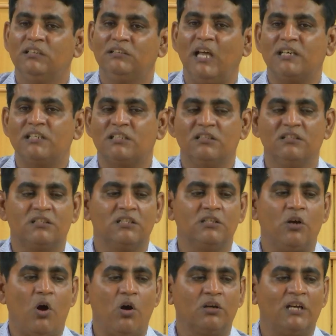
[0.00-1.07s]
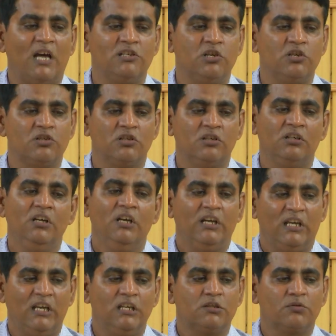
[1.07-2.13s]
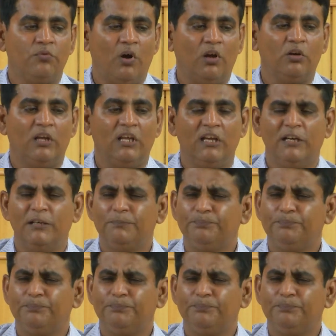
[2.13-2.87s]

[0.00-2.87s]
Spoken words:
that a certain organization is following.